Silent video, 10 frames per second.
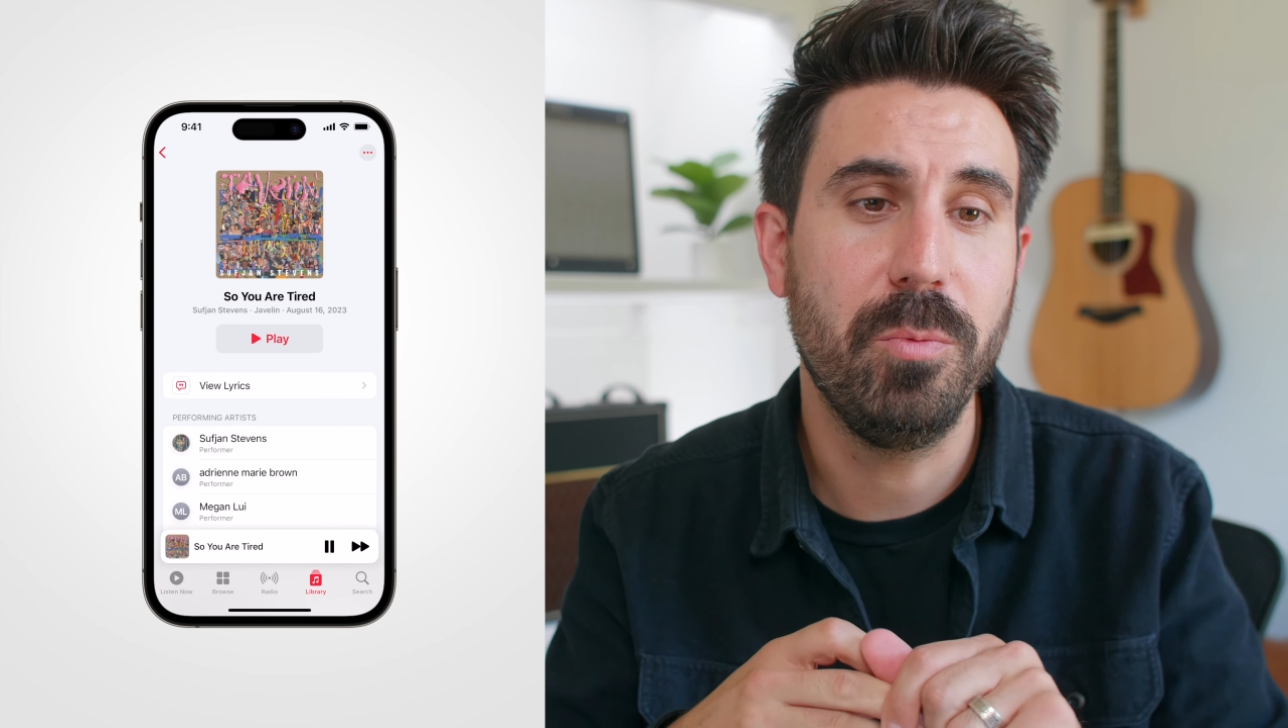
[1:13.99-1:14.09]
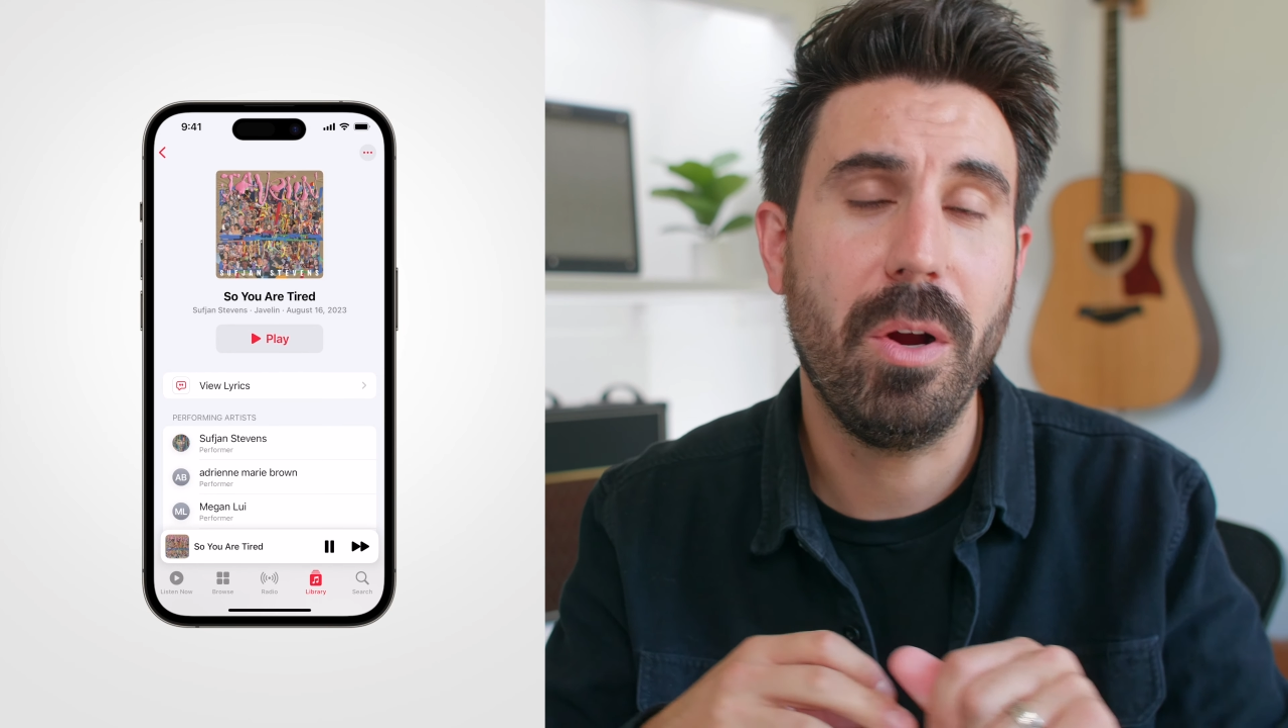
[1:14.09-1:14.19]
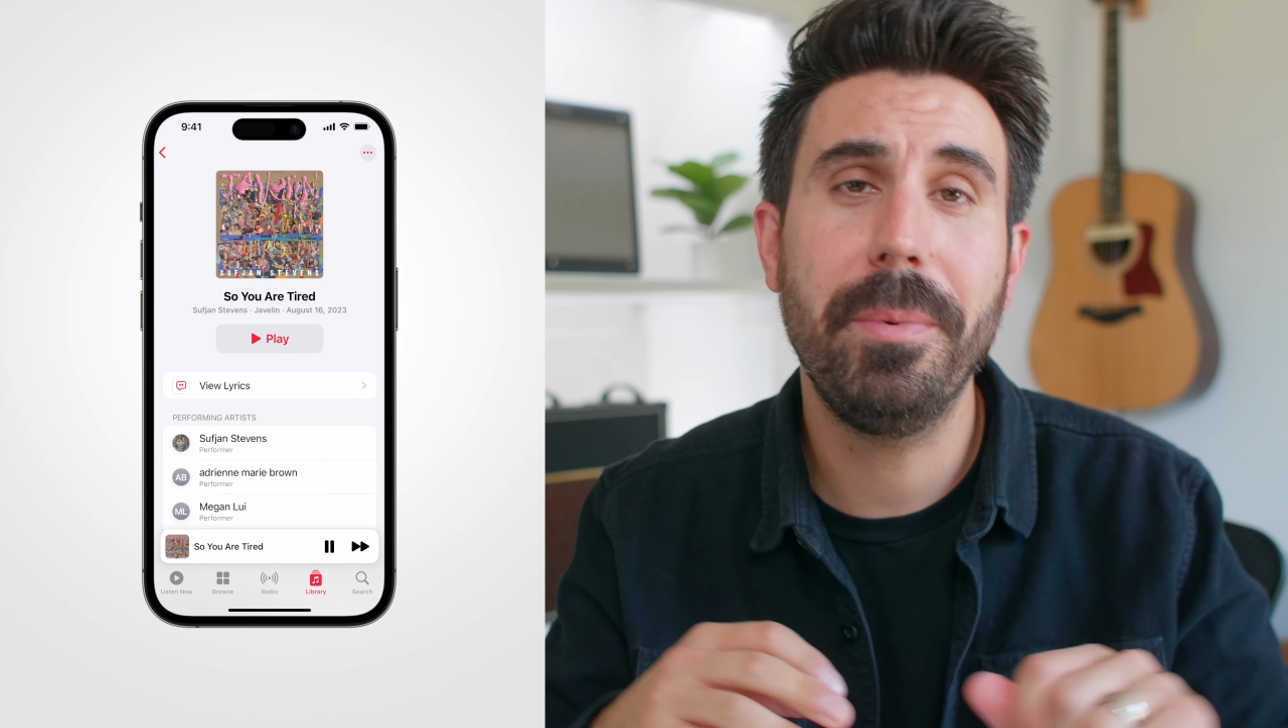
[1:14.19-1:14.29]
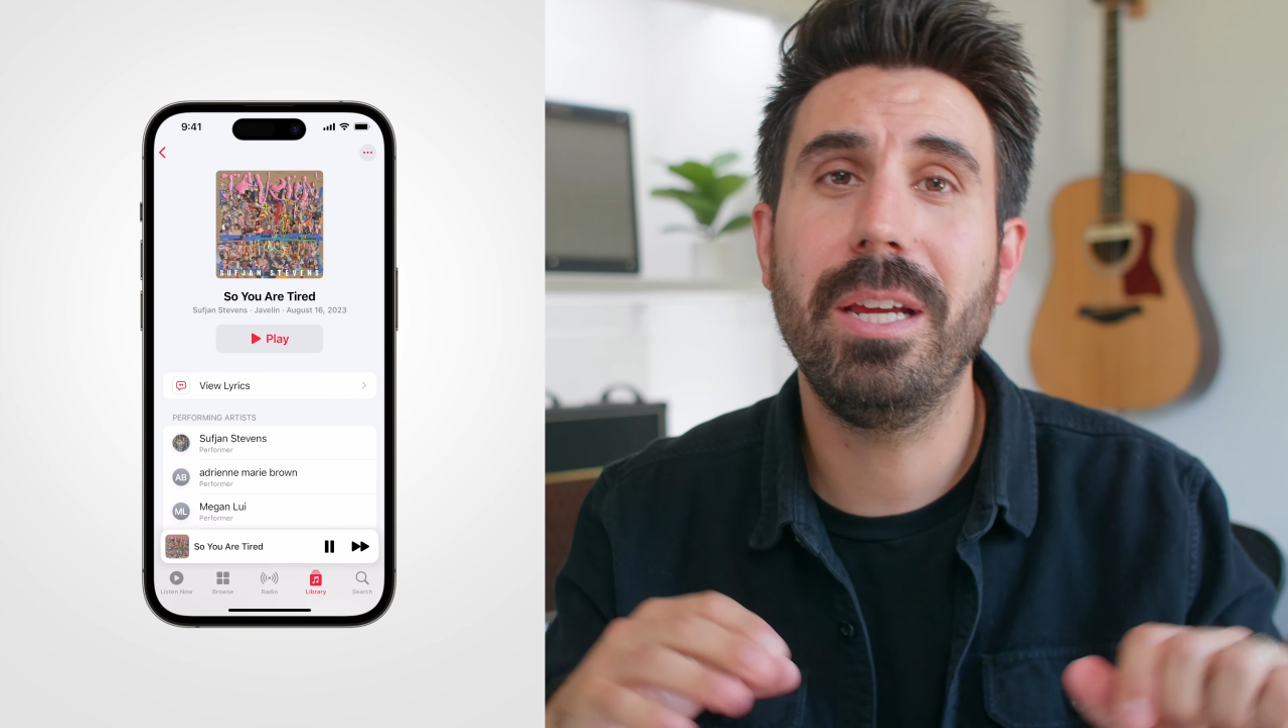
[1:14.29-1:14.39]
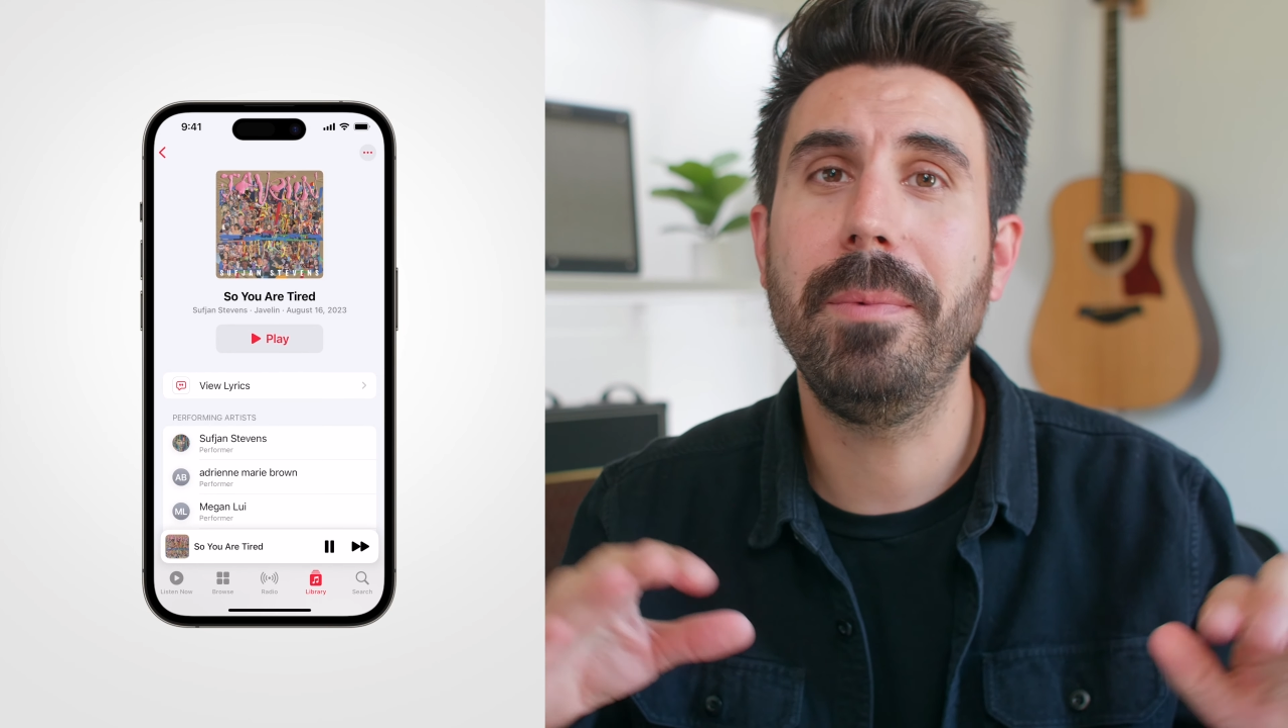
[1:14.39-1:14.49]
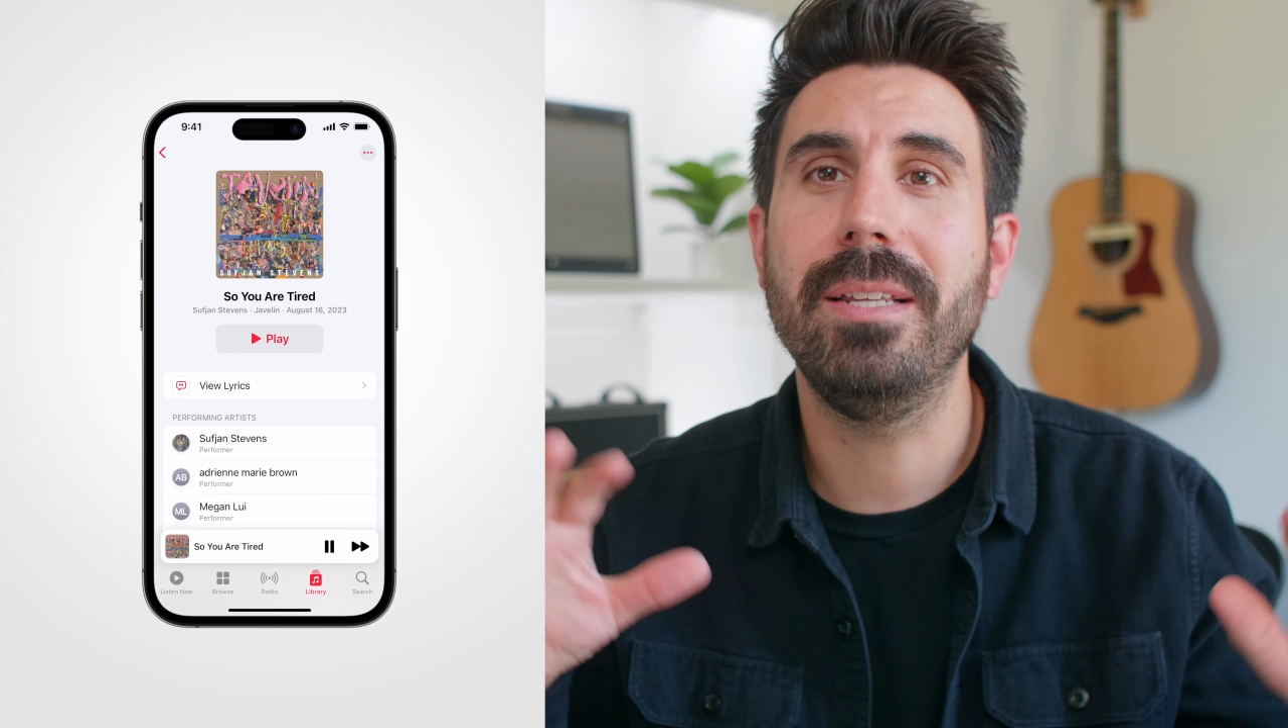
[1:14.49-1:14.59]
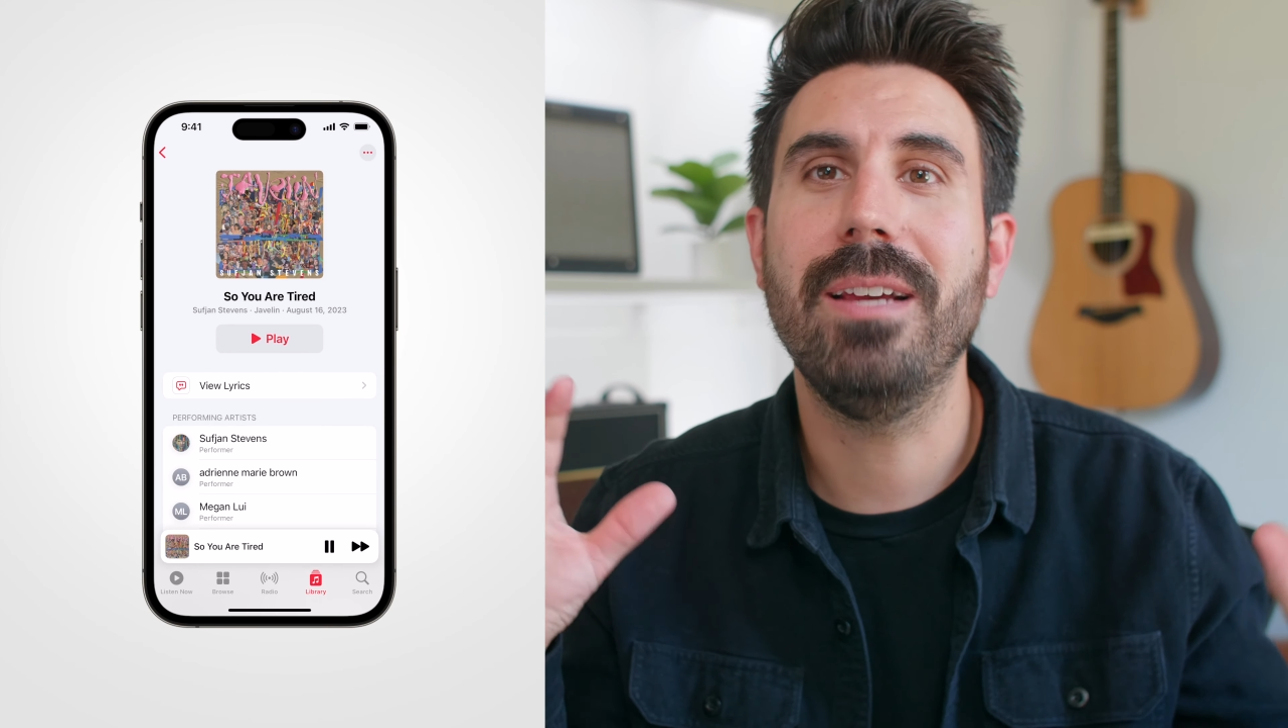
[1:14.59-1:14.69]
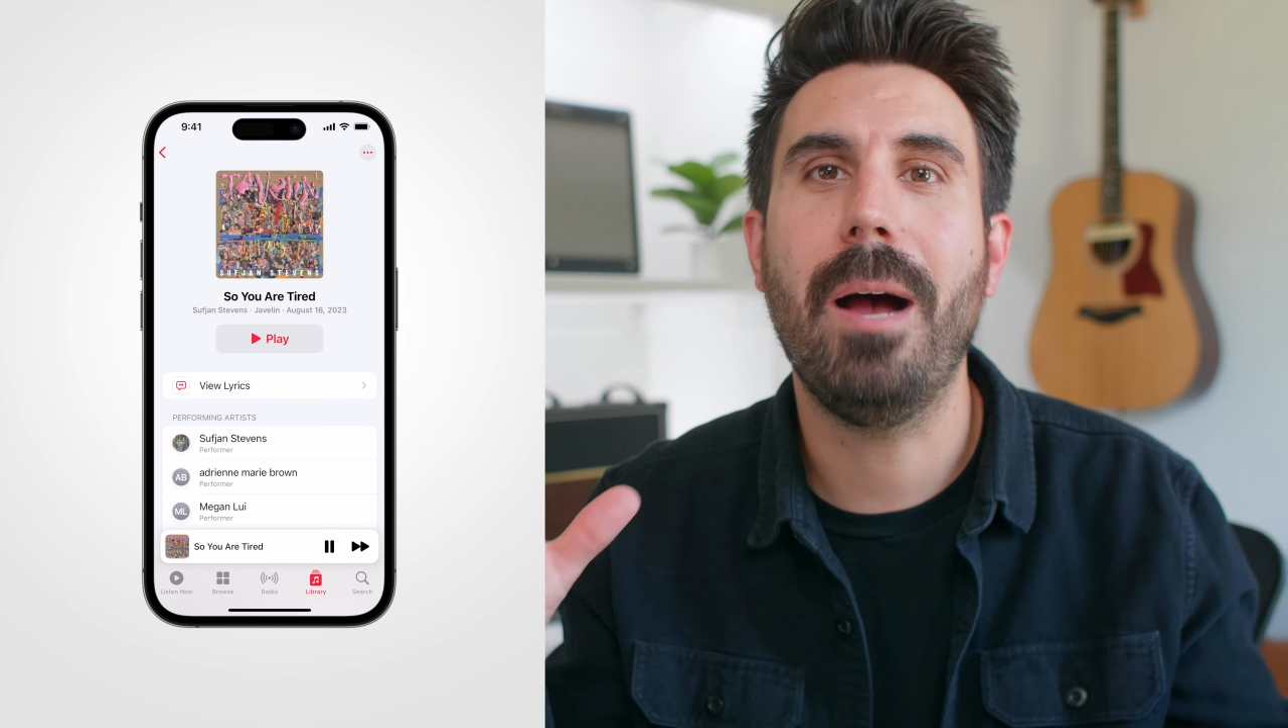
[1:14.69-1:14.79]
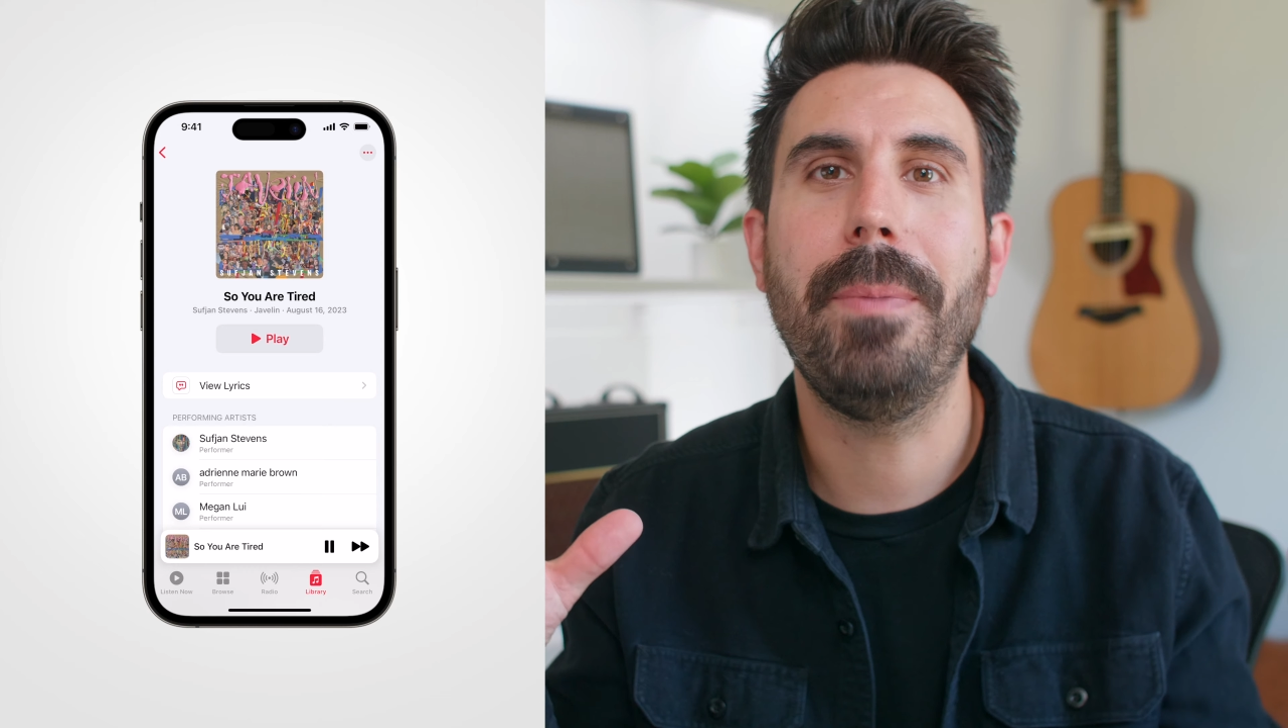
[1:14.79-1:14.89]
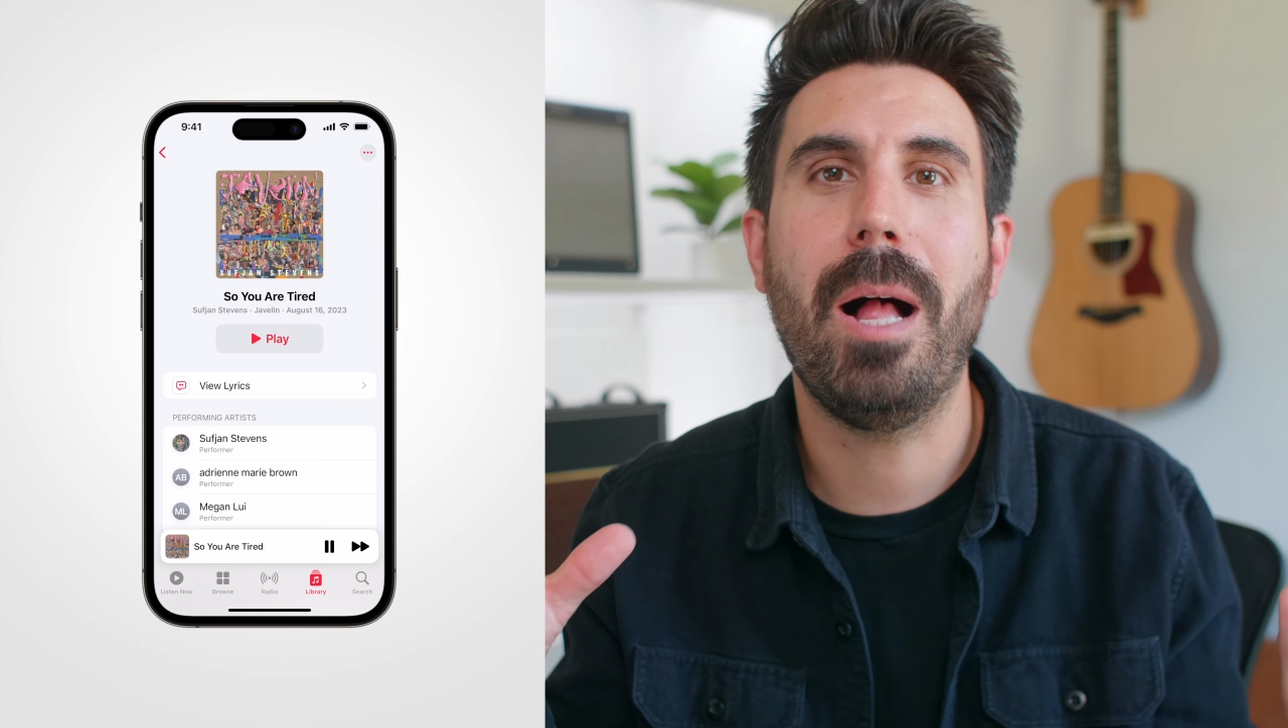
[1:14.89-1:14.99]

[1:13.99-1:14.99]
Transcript: probably gonna be a top